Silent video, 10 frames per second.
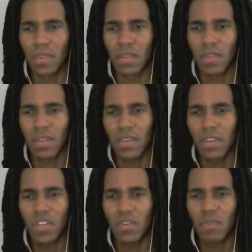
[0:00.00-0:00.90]
You can
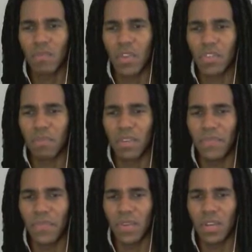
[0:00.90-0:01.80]
get into a rhythm, but
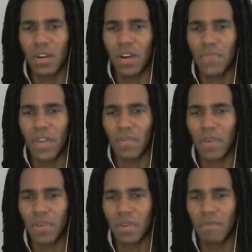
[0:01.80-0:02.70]
if you get off that
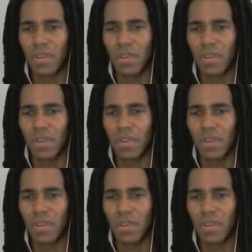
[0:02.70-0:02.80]
rhythm...